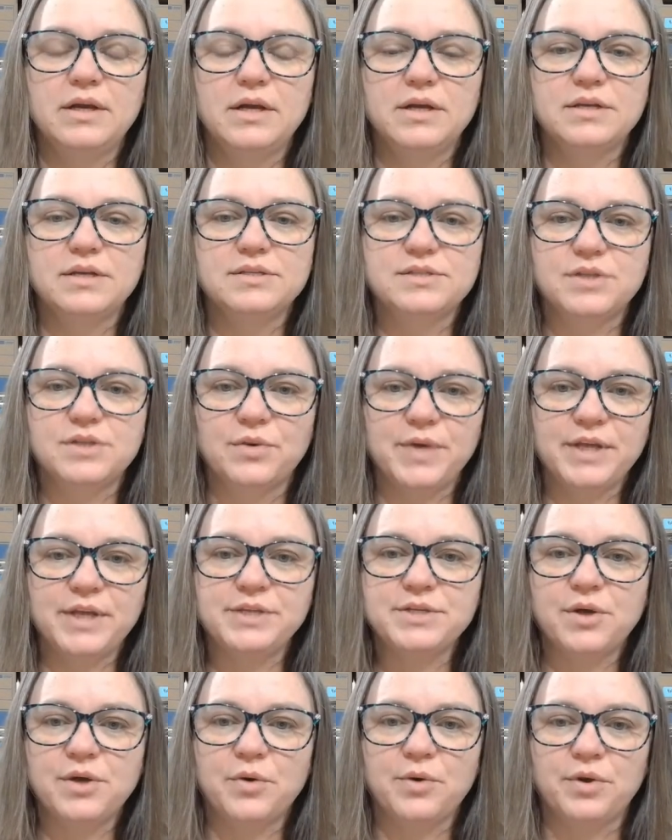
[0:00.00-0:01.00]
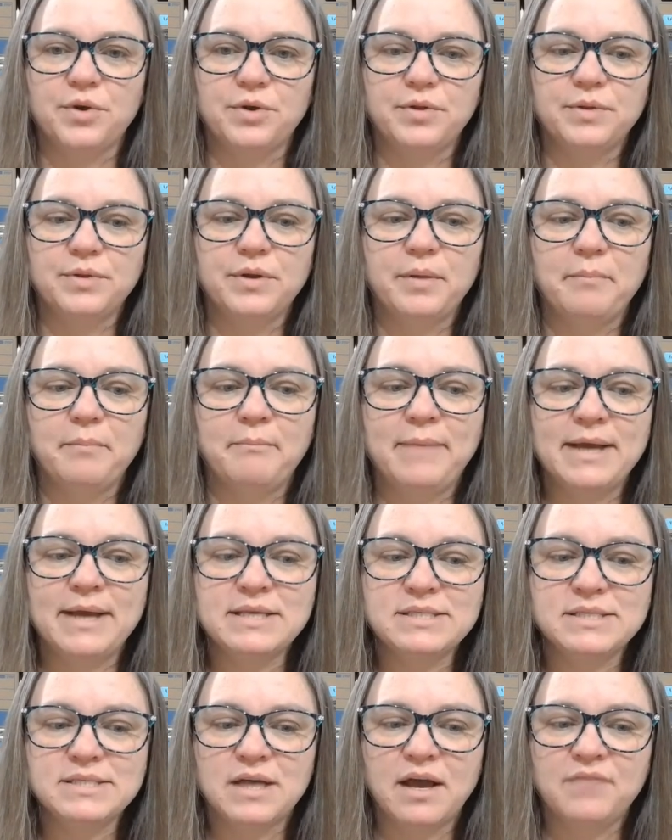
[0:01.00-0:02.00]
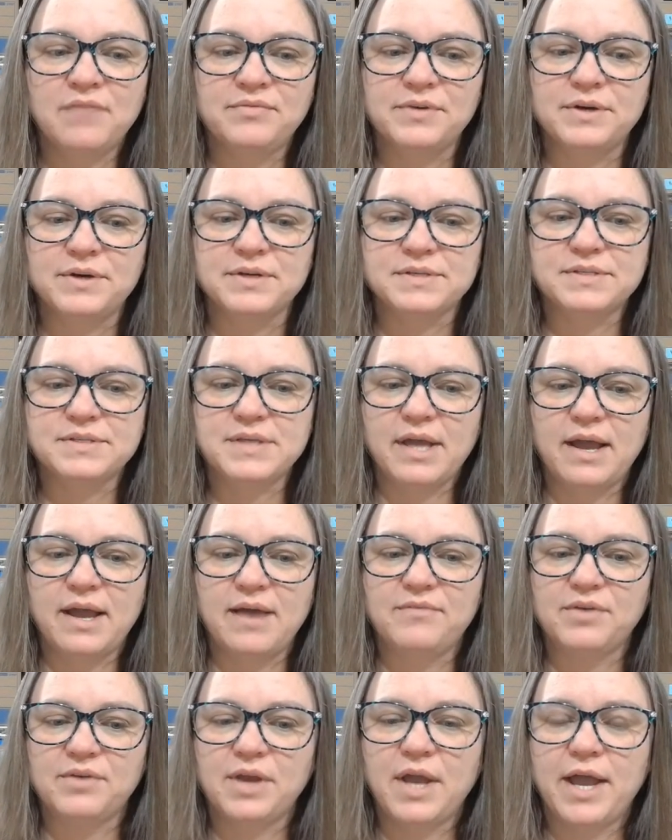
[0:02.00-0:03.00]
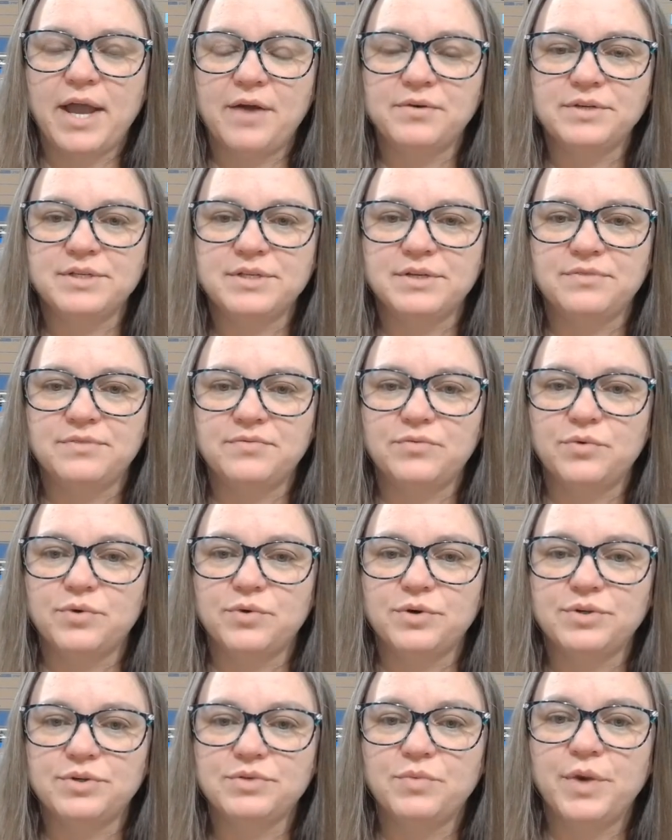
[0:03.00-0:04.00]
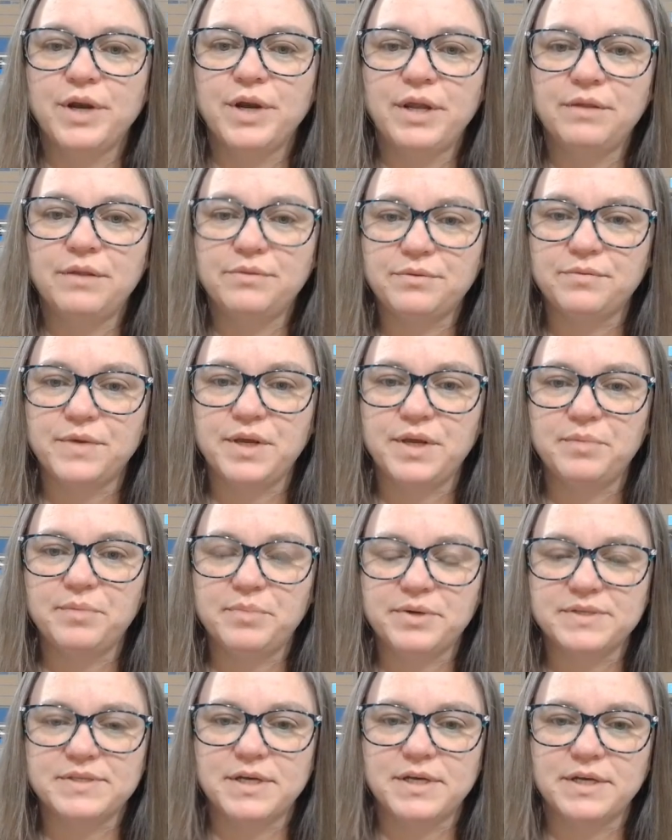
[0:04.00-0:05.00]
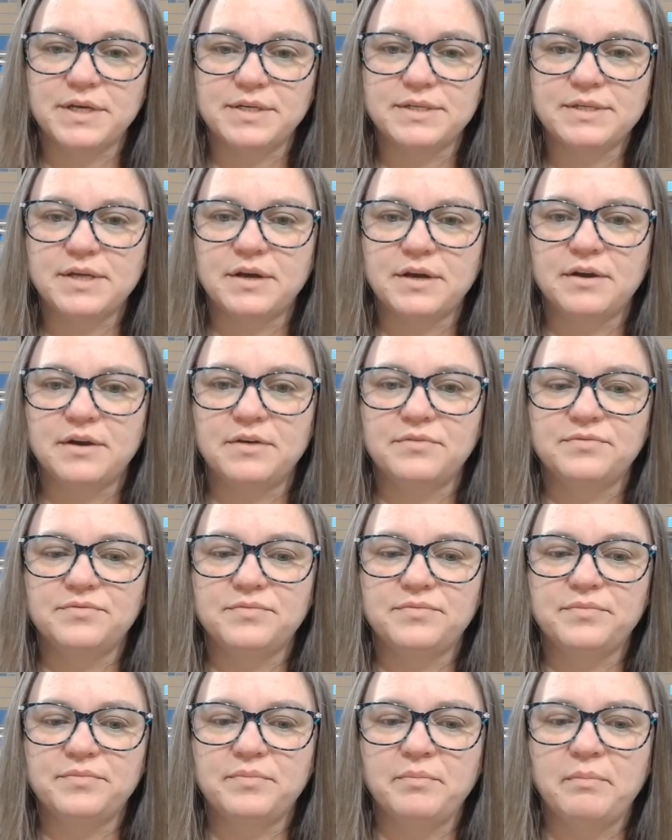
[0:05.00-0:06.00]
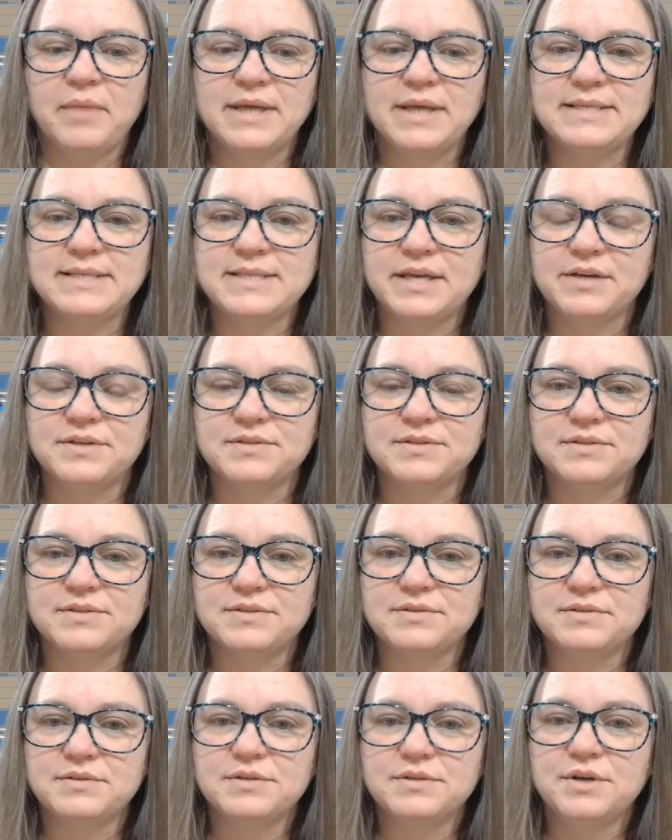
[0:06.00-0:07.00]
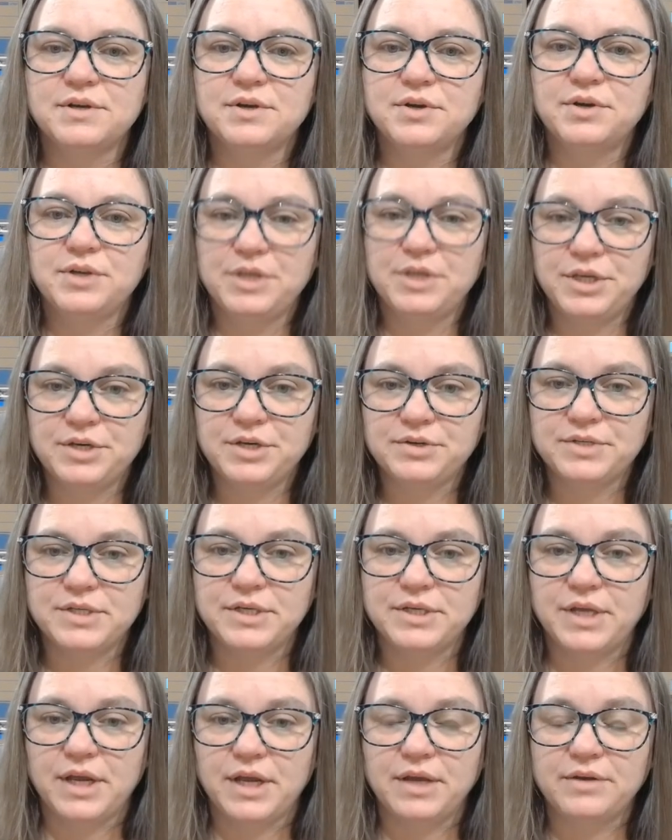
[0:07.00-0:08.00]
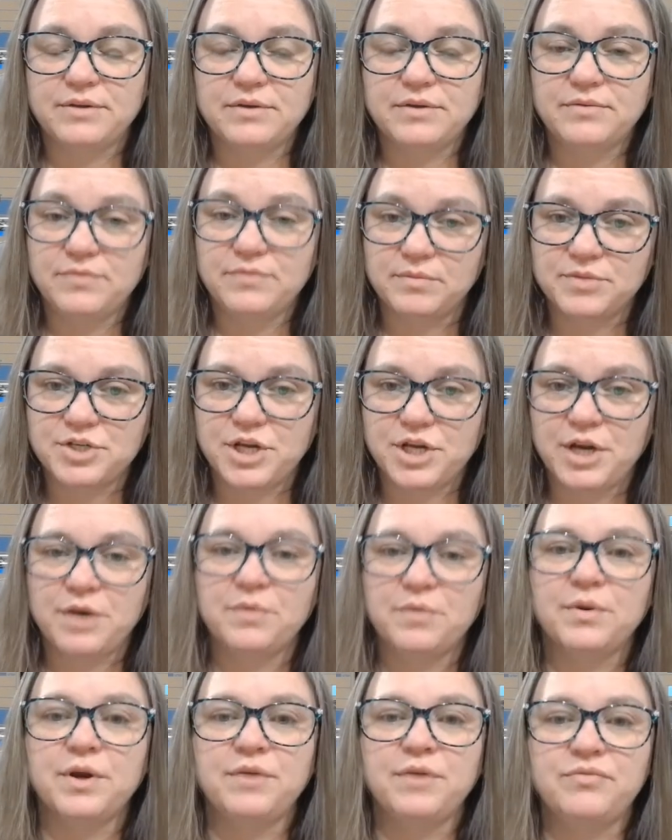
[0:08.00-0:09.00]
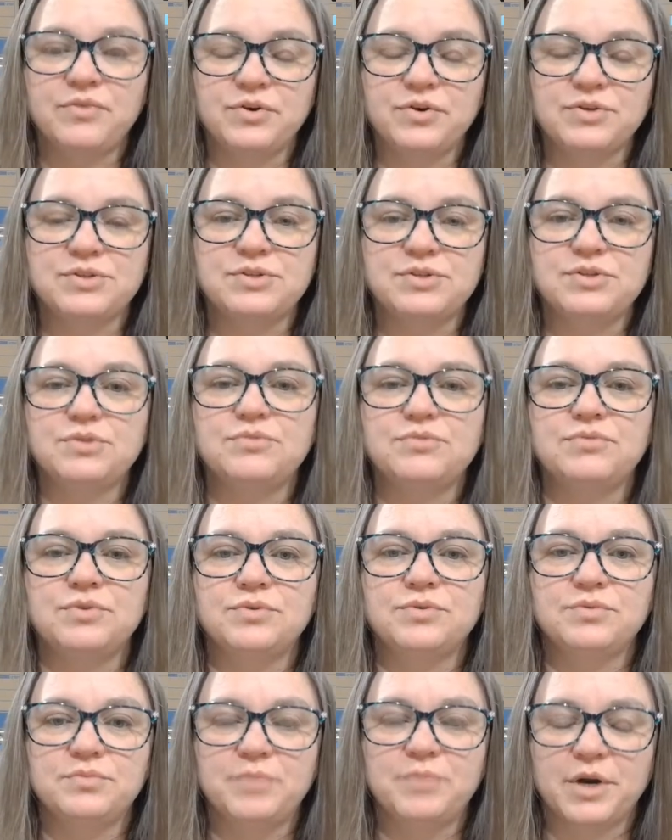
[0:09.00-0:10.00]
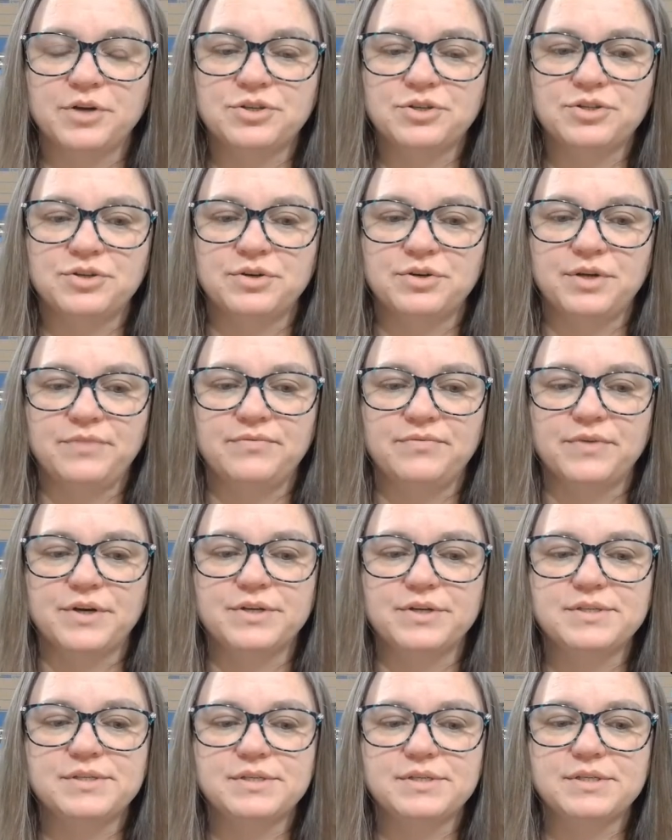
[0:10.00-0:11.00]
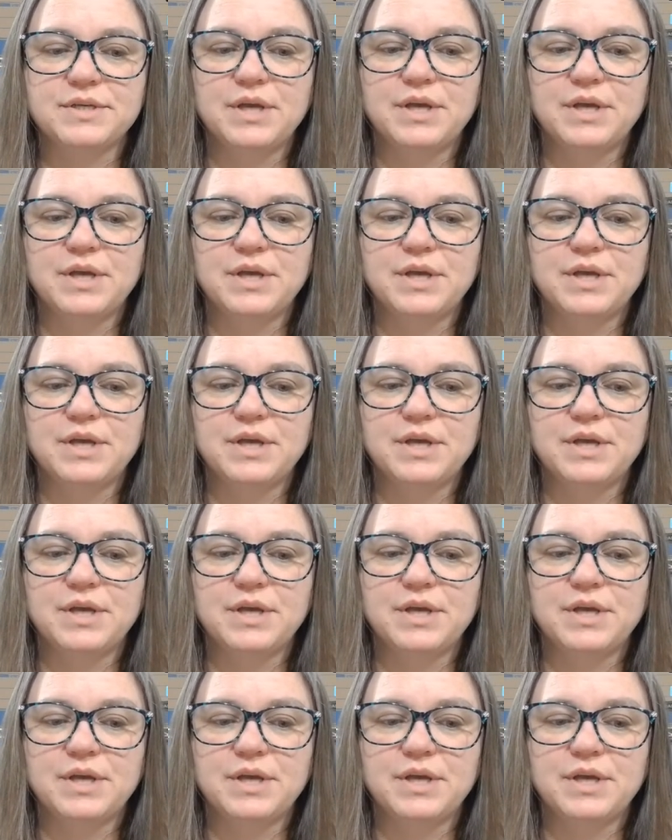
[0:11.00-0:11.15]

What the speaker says: So in total, best offers have accounted for 23% of my sales year to date, from January 1st through March 31st.